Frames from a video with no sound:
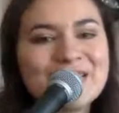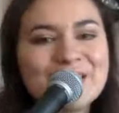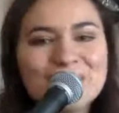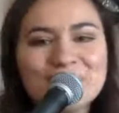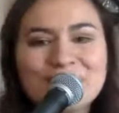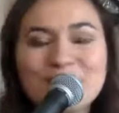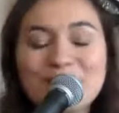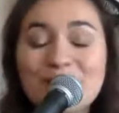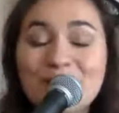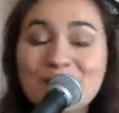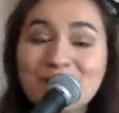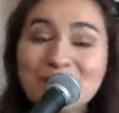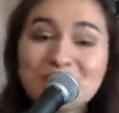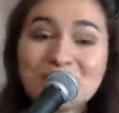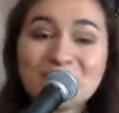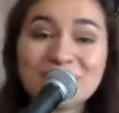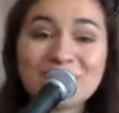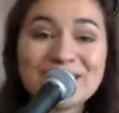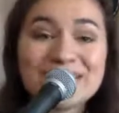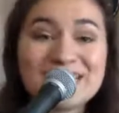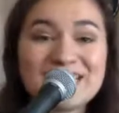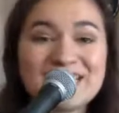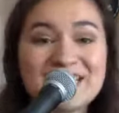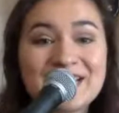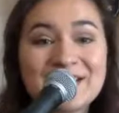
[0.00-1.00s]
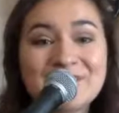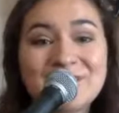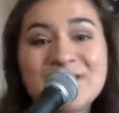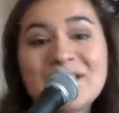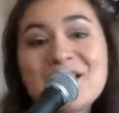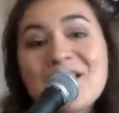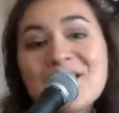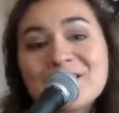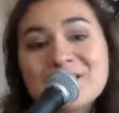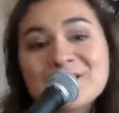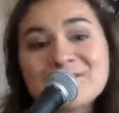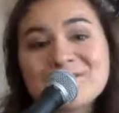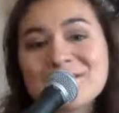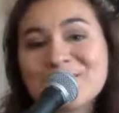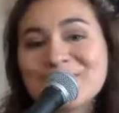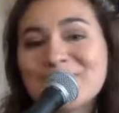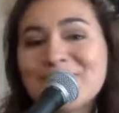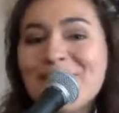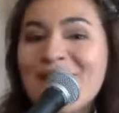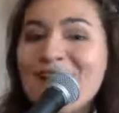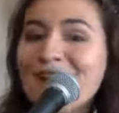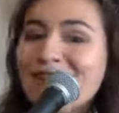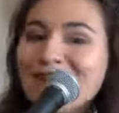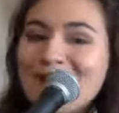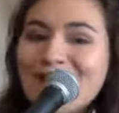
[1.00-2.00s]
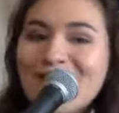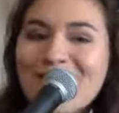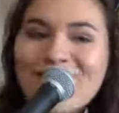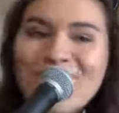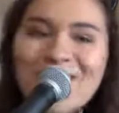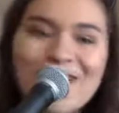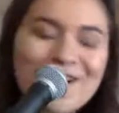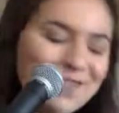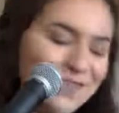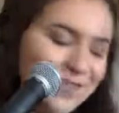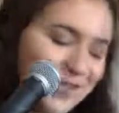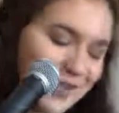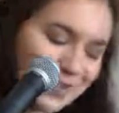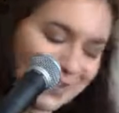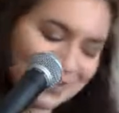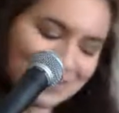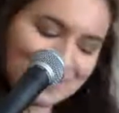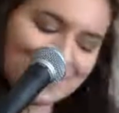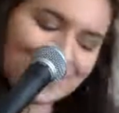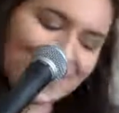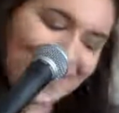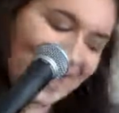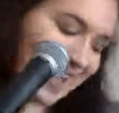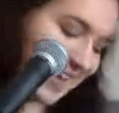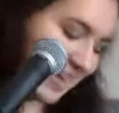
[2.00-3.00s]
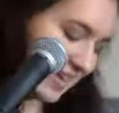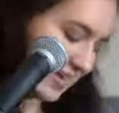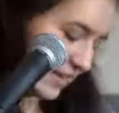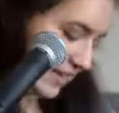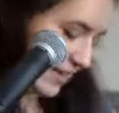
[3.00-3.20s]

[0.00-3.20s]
So y'all feel free to check me out. Give me a follow. I'll follow you back.